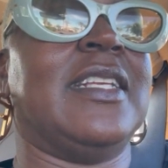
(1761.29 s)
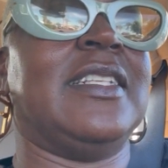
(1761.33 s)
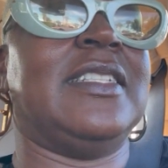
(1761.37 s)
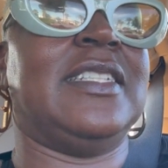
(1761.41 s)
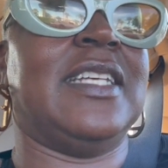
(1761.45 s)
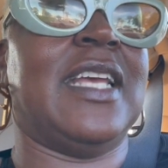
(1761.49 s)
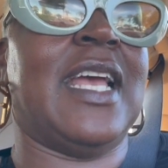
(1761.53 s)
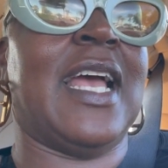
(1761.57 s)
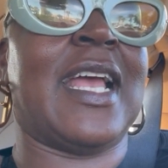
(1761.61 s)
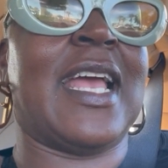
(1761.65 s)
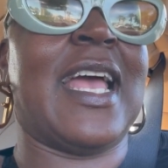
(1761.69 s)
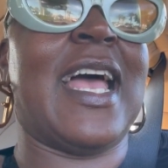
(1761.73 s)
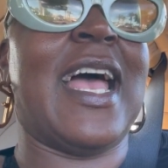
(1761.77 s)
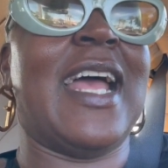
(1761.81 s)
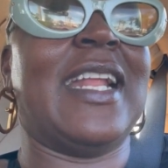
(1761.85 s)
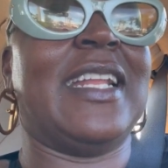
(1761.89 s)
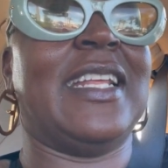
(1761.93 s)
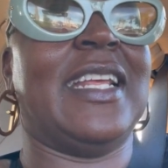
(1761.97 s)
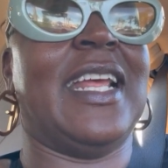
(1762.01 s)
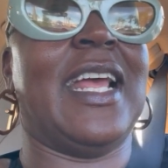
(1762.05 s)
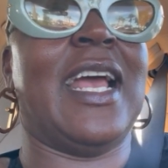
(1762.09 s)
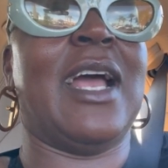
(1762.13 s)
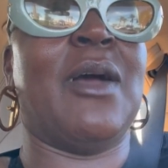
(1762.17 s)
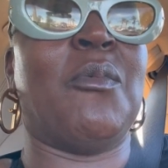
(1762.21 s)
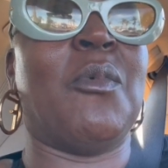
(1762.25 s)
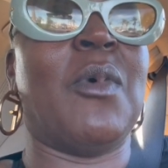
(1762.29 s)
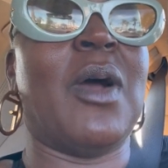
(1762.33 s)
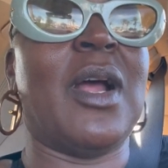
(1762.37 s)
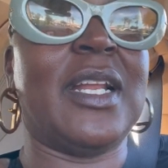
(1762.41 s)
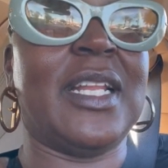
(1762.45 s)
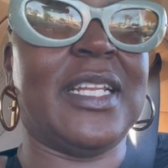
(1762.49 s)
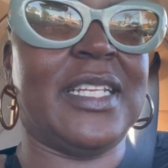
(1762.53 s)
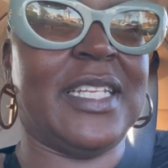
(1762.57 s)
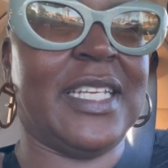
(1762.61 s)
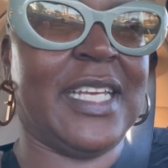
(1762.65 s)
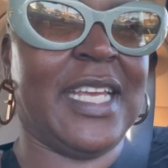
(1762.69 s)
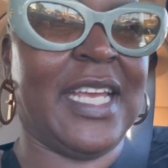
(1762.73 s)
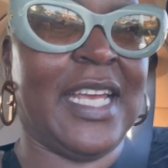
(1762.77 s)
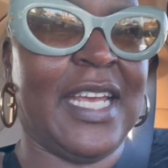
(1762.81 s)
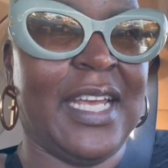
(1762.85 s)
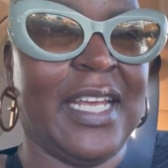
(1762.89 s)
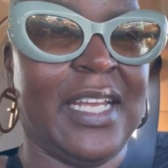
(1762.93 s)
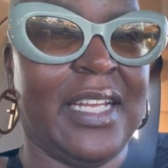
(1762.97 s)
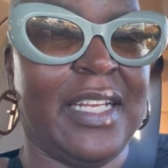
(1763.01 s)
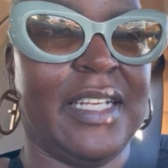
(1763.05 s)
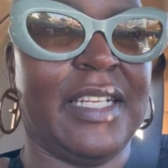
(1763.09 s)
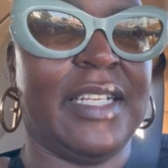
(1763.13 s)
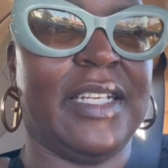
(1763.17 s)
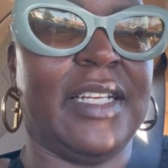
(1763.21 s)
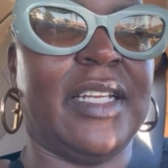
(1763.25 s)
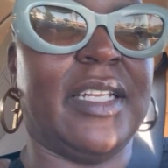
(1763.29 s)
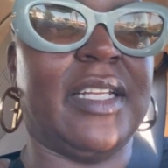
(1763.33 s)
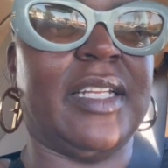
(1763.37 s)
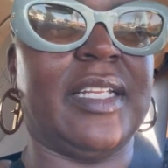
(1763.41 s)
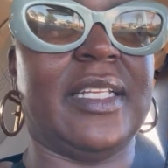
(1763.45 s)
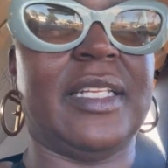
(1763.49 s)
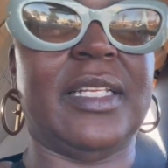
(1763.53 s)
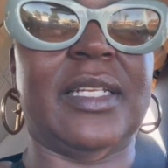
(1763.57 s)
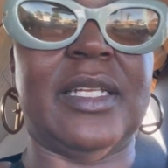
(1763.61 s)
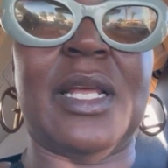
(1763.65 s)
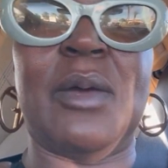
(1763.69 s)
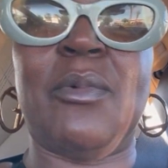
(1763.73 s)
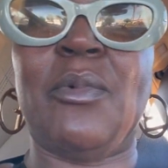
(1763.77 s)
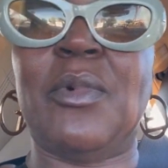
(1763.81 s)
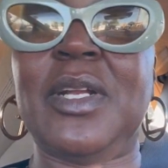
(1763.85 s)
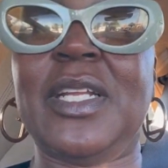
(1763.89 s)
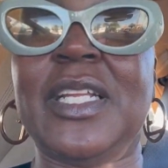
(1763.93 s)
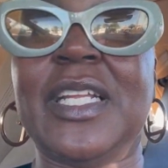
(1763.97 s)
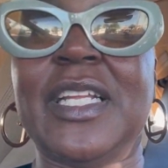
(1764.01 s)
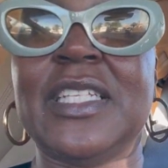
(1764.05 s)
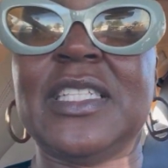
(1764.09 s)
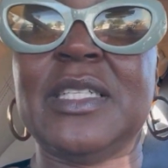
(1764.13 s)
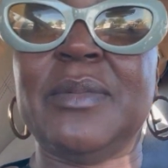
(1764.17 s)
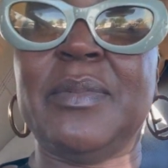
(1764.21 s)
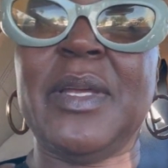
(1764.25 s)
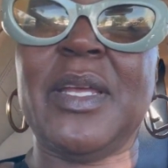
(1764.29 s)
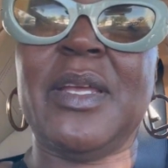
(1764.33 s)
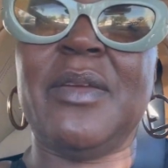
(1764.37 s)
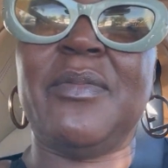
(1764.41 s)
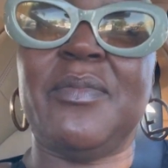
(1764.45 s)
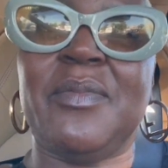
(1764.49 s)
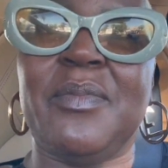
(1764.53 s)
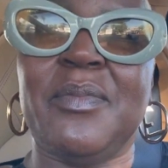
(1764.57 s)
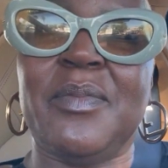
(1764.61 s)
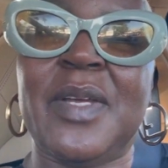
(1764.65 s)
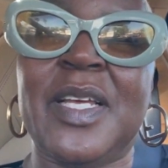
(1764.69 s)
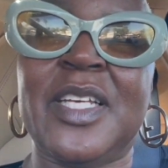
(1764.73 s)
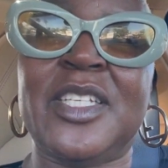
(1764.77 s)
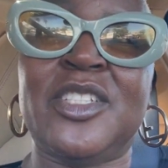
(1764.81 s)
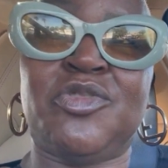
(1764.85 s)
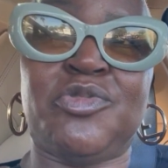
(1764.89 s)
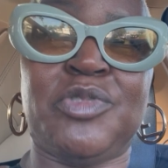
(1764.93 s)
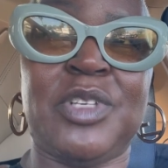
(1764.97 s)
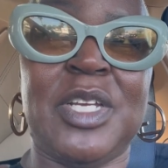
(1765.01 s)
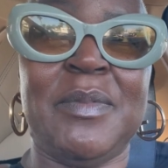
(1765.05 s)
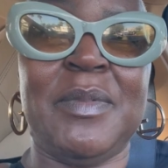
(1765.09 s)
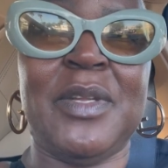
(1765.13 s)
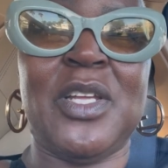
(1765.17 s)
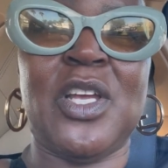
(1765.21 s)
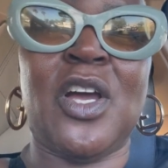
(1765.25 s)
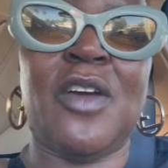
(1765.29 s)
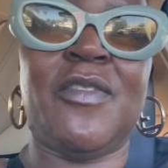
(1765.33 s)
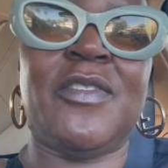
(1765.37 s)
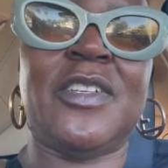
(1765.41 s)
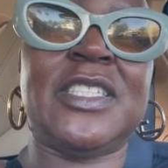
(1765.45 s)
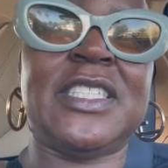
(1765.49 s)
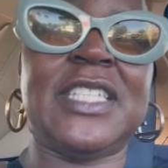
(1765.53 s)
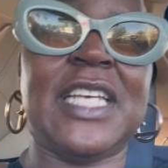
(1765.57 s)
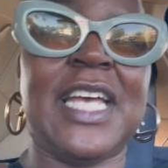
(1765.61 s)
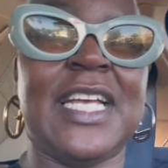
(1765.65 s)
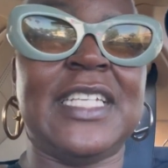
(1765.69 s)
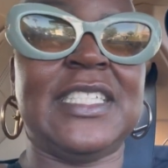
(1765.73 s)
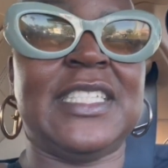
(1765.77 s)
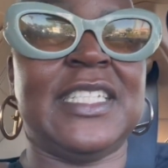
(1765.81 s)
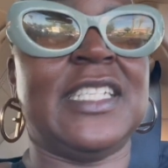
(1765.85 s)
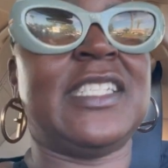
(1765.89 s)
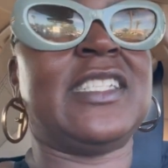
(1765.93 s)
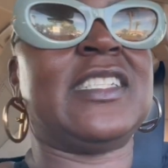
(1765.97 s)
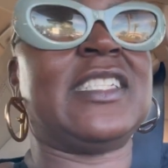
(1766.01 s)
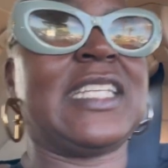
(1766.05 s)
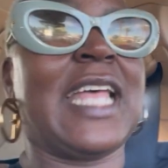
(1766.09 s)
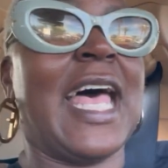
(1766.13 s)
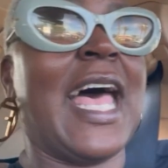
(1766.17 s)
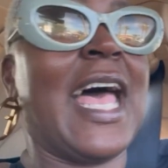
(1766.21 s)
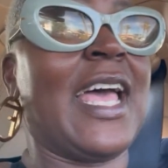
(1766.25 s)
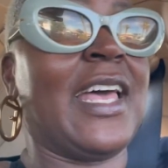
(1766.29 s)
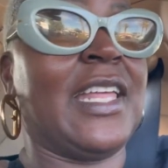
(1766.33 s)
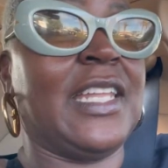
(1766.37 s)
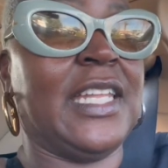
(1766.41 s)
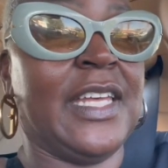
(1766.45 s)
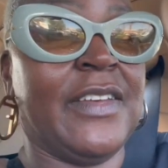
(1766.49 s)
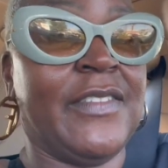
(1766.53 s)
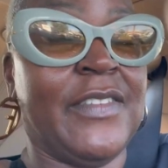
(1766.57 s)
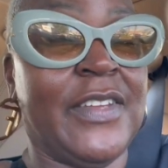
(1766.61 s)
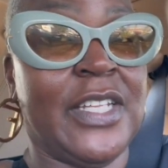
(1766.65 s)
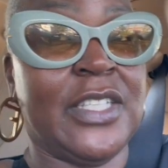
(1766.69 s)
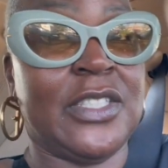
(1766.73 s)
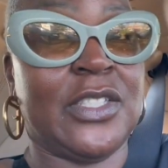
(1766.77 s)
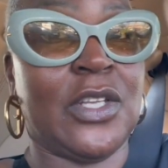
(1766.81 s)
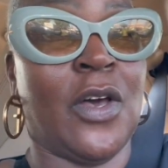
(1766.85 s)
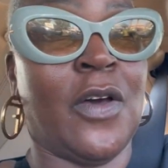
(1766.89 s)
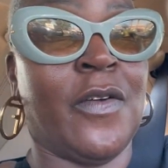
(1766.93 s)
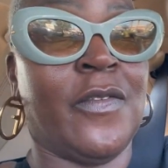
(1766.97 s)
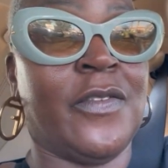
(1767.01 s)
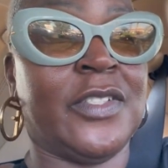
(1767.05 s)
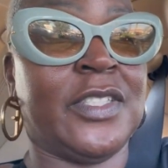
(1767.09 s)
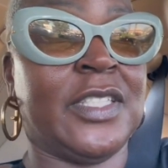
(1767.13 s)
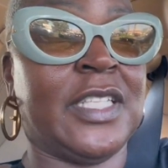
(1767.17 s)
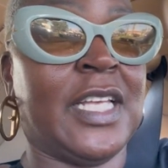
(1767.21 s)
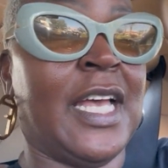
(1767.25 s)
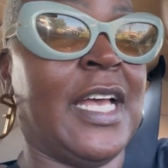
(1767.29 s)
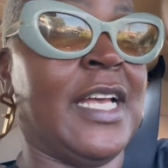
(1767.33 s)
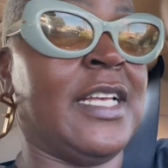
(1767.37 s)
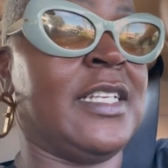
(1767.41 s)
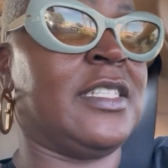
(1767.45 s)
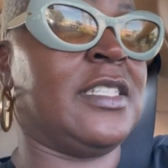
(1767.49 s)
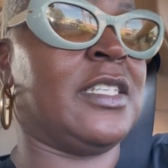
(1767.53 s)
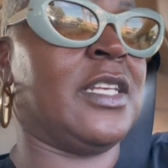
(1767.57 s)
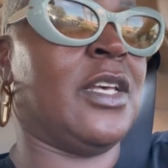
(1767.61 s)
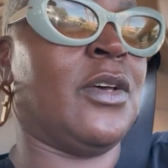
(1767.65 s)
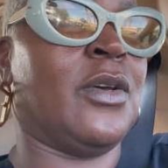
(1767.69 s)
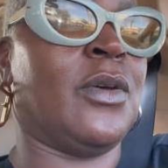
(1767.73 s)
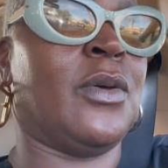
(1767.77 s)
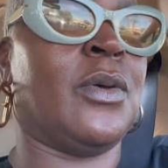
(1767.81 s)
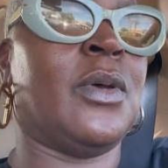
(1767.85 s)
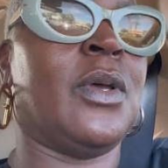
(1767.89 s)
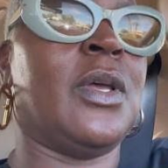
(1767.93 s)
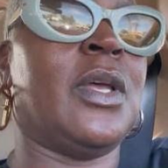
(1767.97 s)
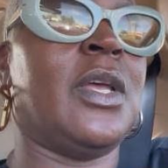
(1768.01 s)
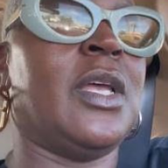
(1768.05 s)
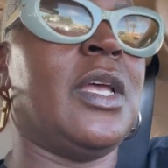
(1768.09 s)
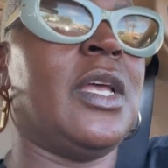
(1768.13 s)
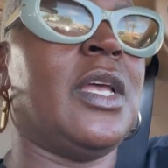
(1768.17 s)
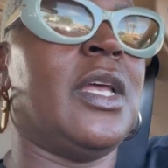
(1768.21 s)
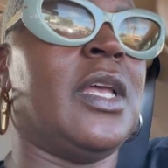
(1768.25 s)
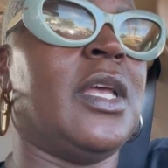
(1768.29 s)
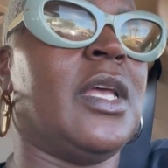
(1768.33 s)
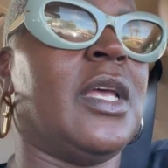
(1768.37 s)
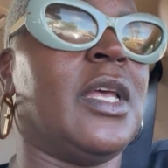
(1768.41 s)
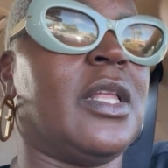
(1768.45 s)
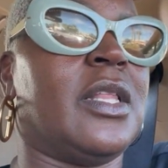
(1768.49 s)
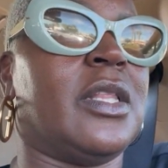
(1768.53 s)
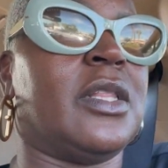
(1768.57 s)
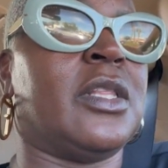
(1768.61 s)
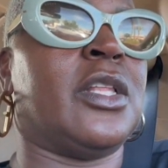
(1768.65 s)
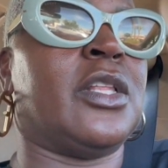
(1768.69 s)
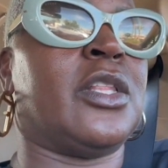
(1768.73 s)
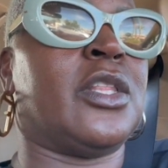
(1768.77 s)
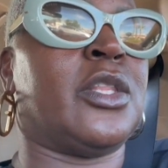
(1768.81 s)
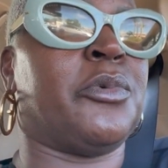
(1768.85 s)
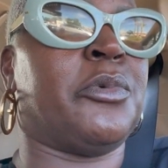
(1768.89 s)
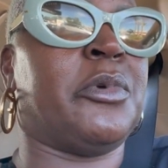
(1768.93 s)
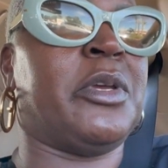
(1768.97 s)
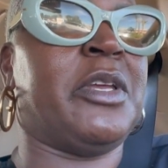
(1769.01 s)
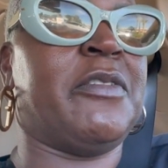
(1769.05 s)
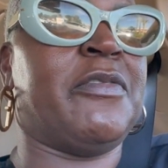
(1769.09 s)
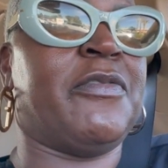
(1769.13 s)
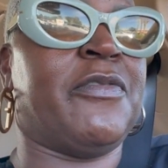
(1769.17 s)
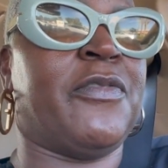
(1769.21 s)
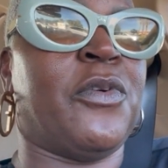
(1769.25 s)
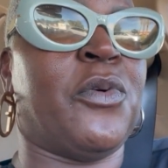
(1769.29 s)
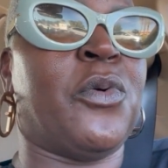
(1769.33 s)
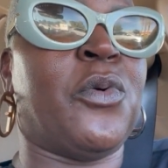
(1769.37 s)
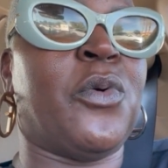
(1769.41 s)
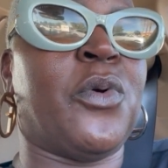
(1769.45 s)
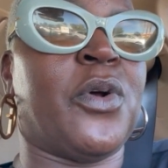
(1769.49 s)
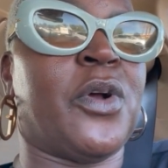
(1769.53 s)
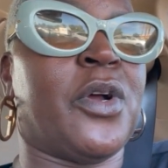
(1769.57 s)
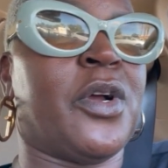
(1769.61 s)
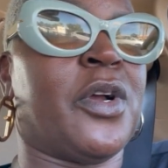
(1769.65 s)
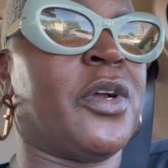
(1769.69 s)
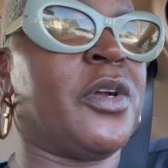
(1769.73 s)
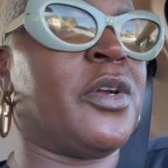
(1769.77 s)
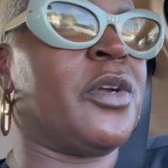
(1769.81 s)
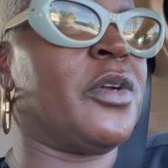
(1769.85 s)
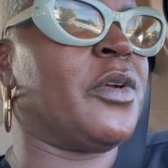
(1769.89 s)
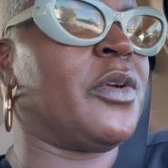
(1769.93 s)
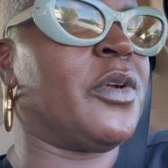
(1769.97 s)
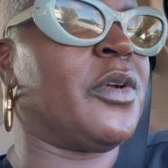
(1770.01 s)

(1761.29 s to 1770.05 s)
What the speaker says: and I wanted it to be extremely oversized. The style of it is oversized, so the 3-4